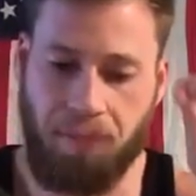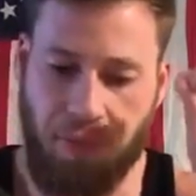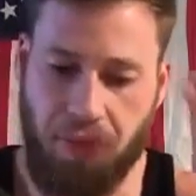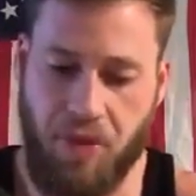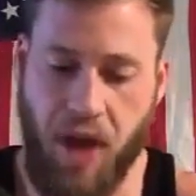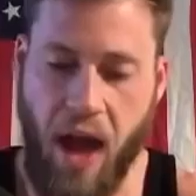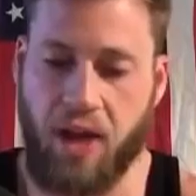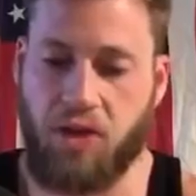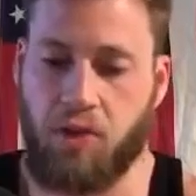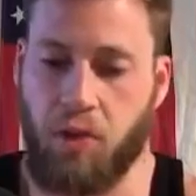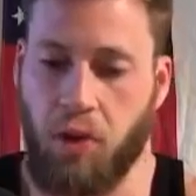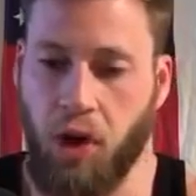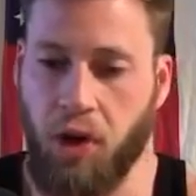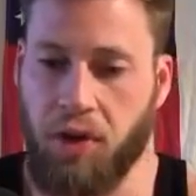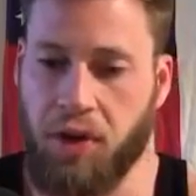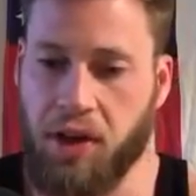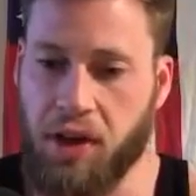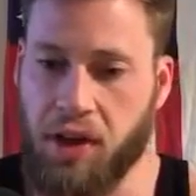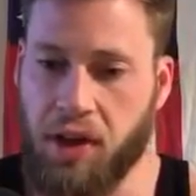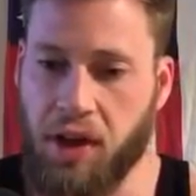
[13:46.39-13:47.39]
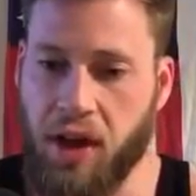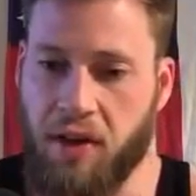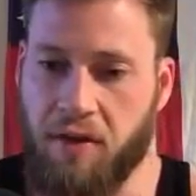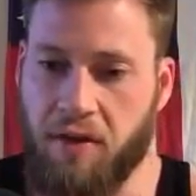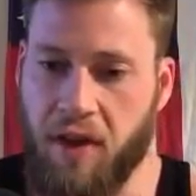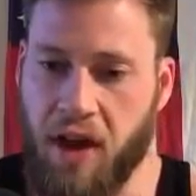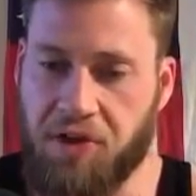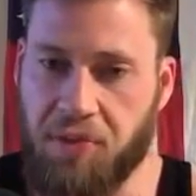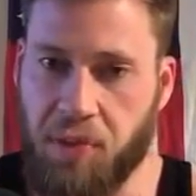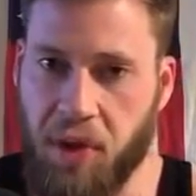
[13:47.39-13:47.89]
That's where all the
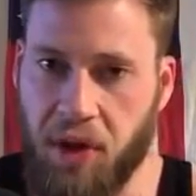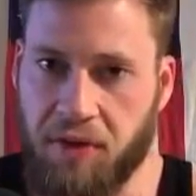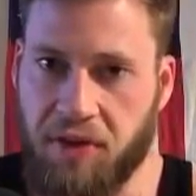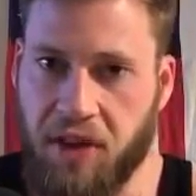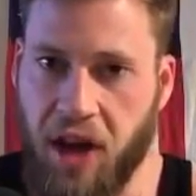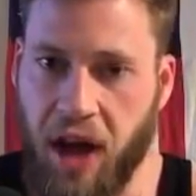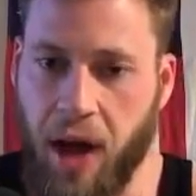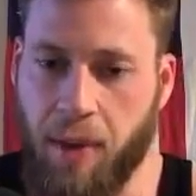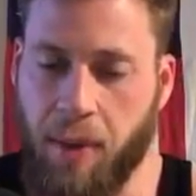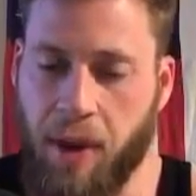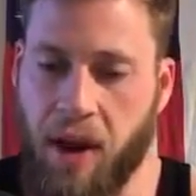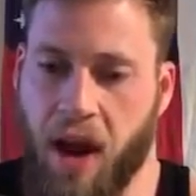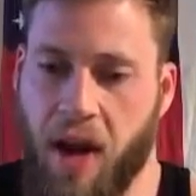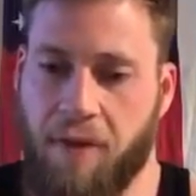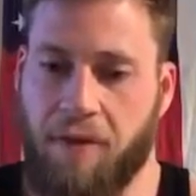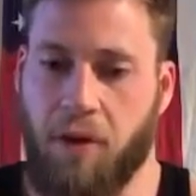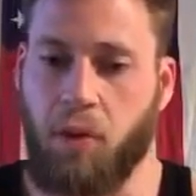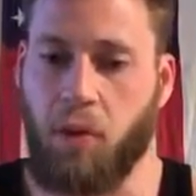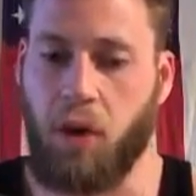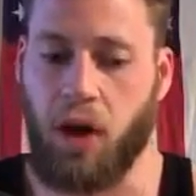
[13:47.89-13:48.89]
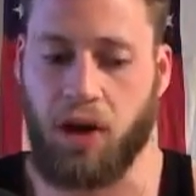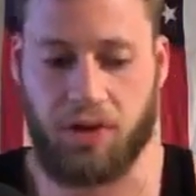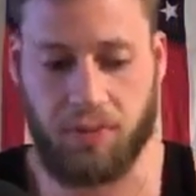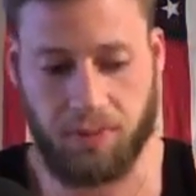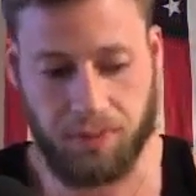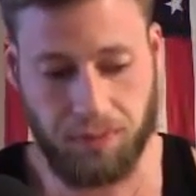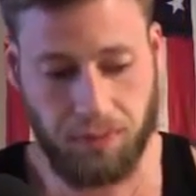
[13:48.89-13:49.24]
investment of time and effort was.